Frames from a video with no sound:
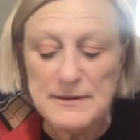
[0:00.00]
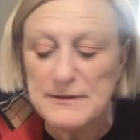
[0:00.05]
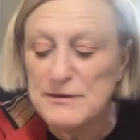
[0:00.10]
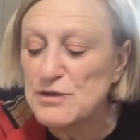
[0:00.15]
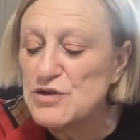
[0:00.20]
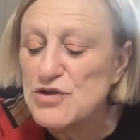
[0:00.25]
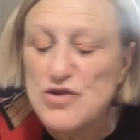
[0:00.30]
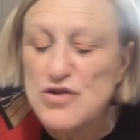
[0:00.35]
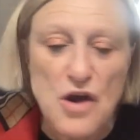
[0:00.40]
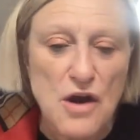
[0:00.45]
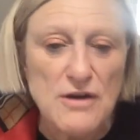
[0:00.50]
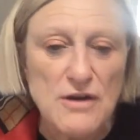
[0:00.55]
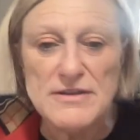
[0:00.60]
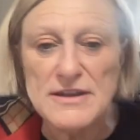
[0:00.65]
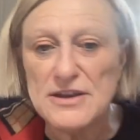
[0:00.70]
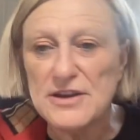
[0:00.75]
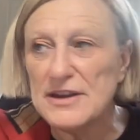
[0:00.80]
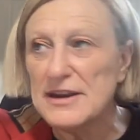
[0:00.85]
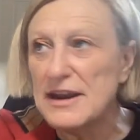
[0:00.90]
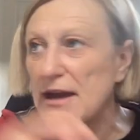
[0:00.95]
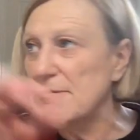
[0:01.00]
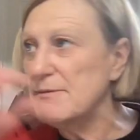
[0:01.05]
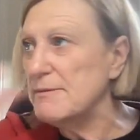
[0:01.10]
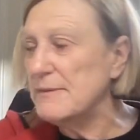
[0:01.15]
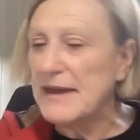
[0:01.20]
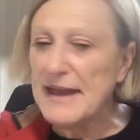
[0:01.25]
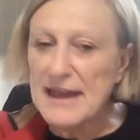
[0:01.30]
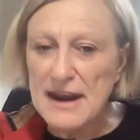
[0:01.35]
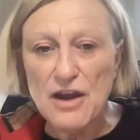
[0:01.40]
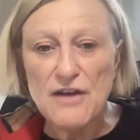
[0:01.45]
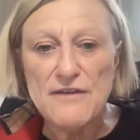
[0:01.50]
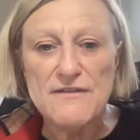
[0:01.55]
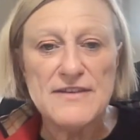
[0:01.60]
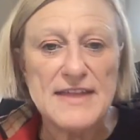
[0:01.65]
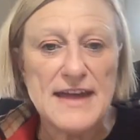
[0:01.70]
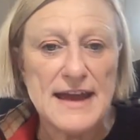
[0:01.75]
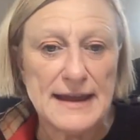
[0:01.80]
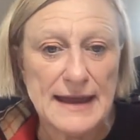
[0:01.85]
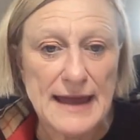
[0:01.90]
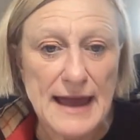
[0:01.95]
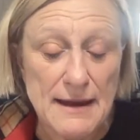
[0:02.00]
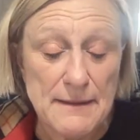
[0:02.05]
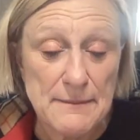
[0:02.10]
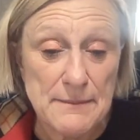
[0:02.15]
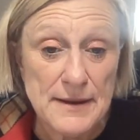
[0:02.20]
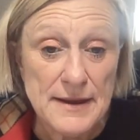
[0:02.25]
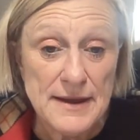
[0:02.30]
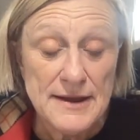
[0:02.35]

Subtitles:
You know that you can help them get over that gap.